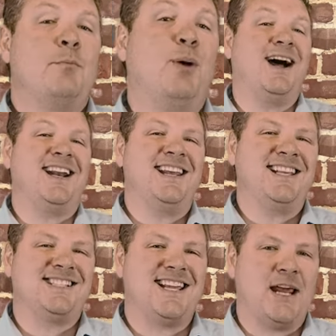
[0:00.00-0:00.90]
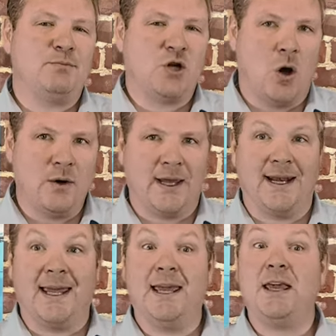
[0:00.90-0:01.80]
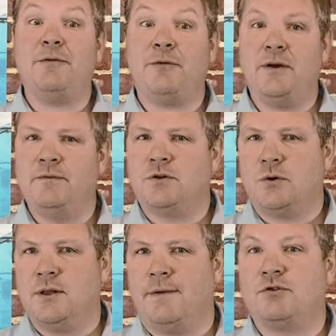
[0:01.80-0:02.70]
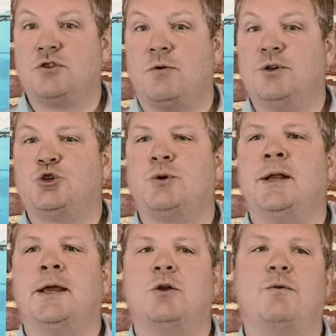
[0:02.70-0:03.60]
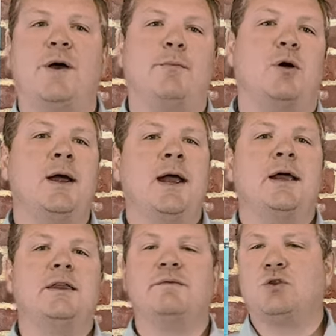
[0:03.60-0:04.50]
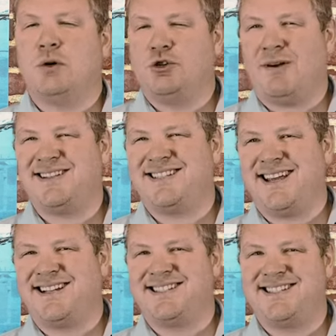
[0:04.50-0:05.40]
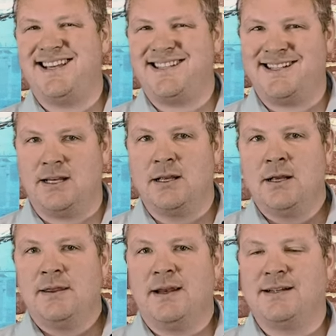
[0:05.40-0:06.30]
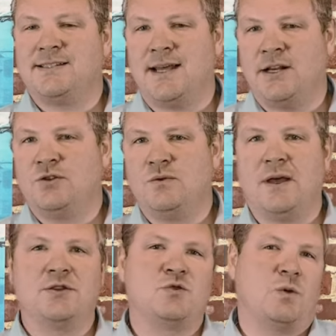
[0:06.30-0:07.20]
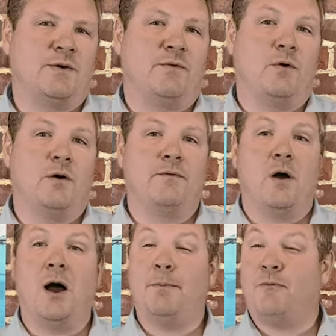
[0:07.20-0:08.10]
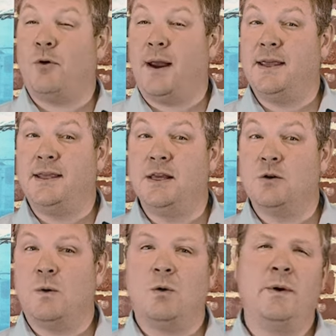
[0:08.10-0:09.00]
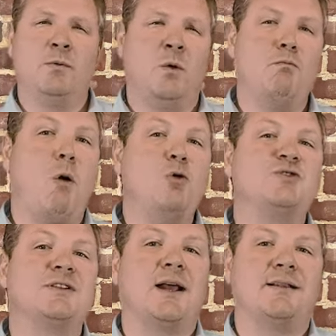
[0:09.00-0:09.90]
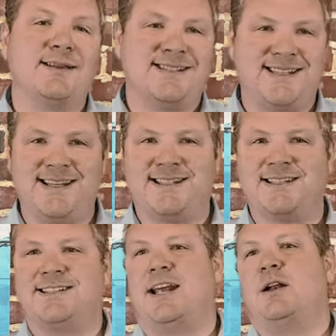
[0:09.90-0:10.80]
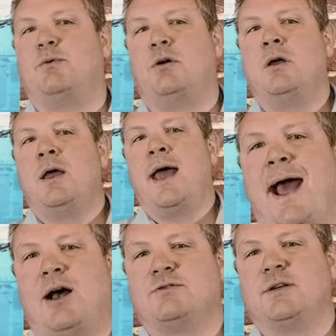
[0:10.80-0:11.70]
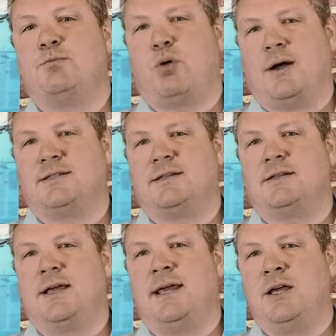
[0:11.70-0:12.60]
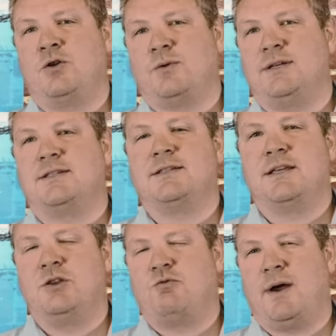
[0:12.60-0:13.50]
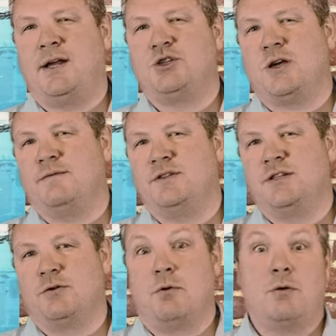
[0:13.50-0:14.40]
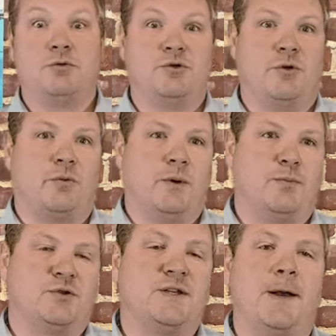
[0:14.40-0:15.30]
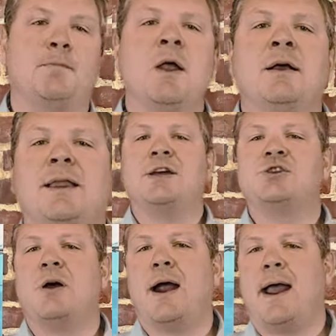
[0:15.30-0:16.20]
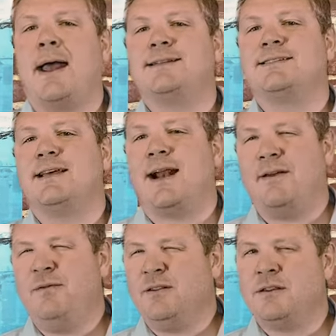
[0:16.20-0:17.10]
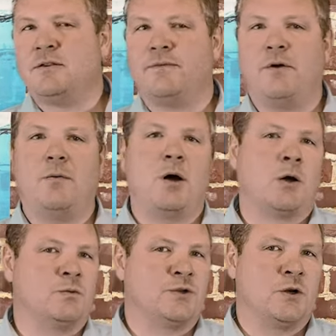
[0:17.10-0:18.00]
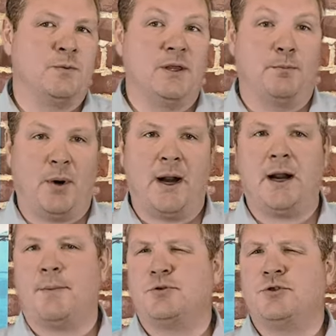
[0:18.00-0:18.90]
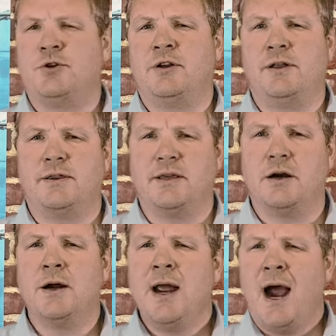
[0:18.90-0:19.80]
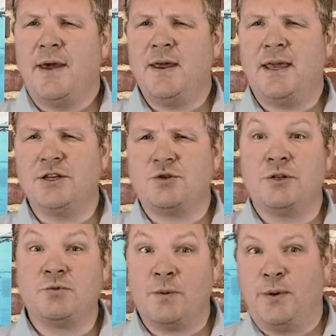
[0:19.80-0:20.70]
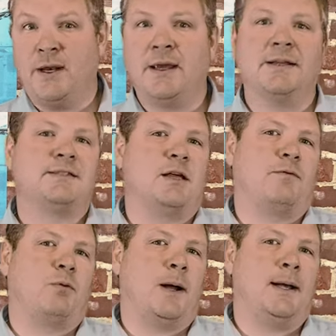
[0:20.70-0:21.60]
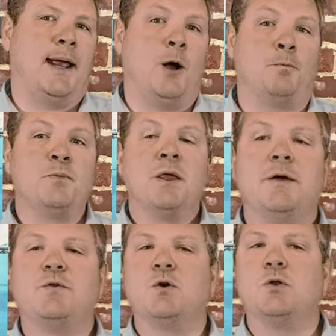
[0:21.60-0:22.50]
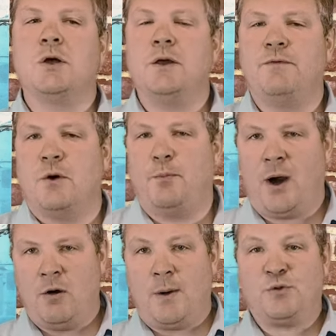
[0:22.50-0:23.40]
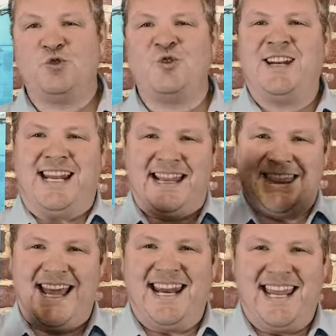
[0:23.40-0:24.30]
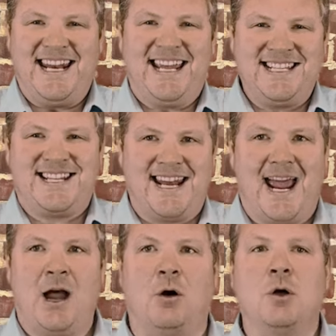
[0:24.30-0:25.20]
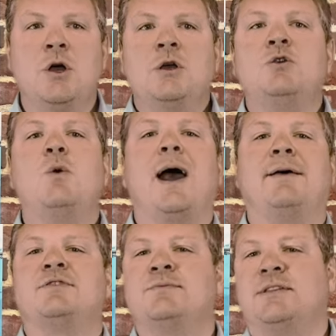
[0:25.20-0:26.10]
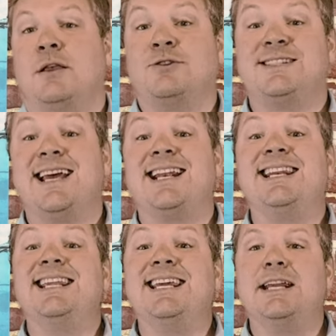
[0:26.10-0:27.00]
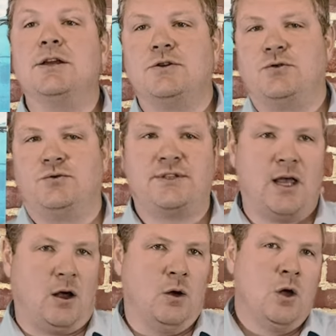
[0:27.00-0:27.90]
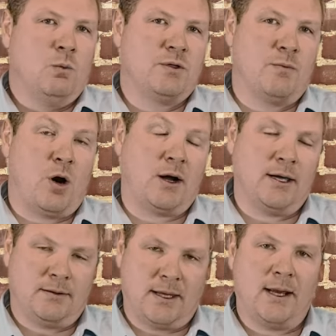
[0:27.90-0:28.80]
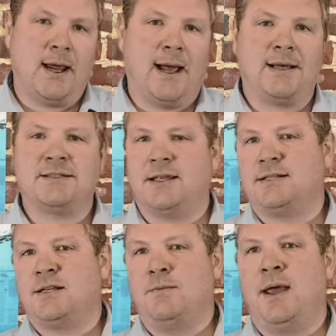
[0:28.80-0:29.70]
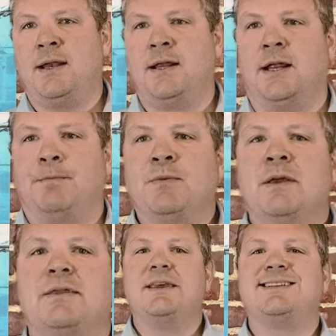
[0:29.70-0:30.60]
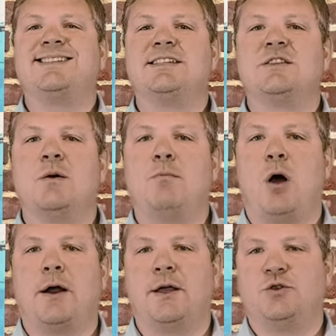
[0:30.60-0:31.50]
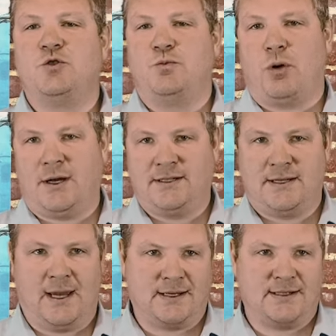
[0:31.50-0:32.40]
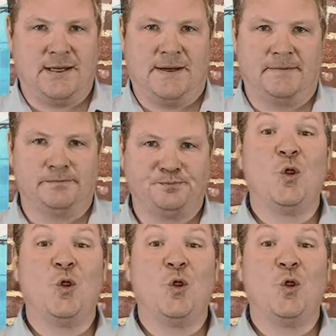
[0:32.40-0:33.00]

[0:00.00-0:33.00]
But in the same token, if inventory levels start retreating in November and the inventory trends stay consistent, then it's setting 2024 up for a year where we will most likely see sustainable housing price increases in the range of 0 to 3%. Last year, I had said I felt that the fall market was going to be the buying opportunity of the year. I think history is repeating itself right now. If you're looking for a buyer opportunity, then it is now. You have some sellers that need to sell with a market that has less demand in it. This is the market to price test in.